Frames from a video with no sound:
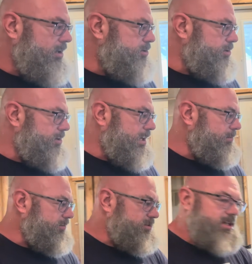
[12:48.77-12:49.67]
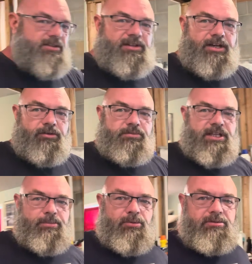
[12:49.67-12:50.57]
so that I don't have to take the dining room
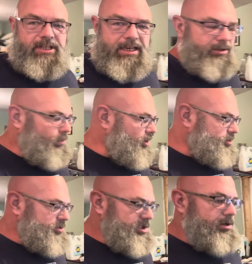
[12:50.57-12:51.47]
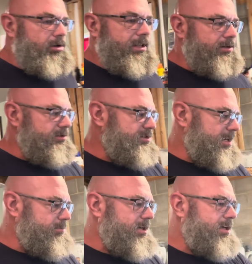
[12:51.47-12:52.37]
table and the washing machine all out at the
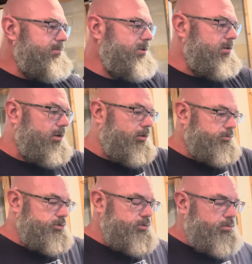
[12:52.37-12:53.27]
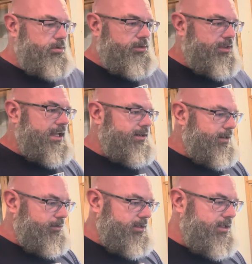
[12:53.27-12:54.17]
same time. I'll do that
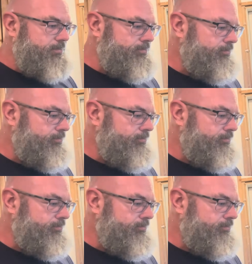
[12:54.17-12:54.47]
area,